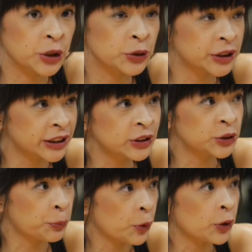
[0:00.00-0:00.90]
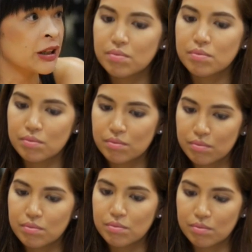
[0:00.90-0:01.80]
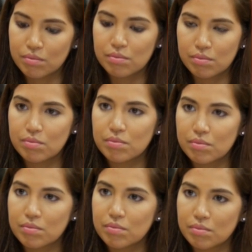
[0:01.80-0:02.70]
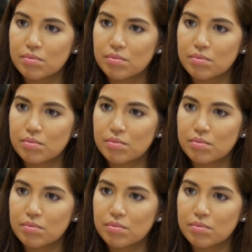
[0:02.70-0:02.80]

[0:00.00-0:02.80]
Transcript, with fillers: you still support him by opposing him and engaging